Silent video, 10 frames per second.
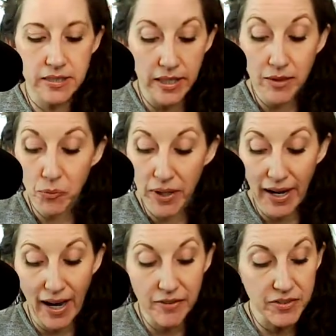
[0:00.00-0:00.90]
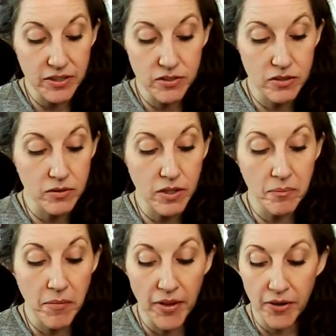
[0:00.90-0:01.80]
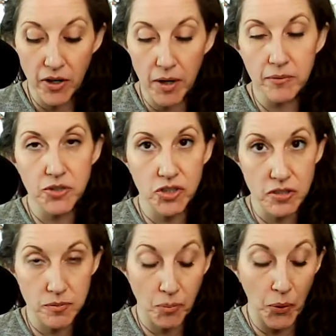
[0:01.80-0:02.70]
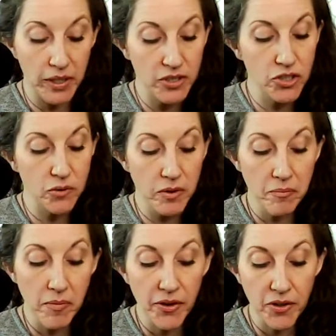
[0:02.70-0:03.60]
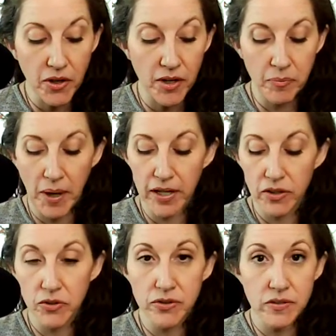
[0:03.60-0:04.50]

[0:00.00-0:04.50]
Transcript: And we have these the mother I was just pointed to the mother of Pentacles,